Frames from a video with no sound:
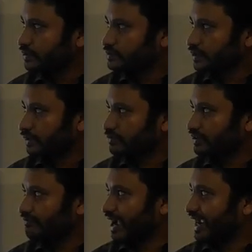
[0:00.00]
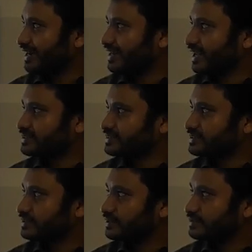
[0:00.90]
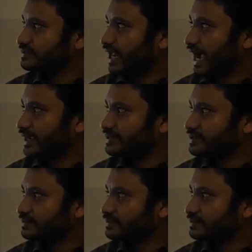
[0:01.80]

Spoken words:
So come to the very next slide.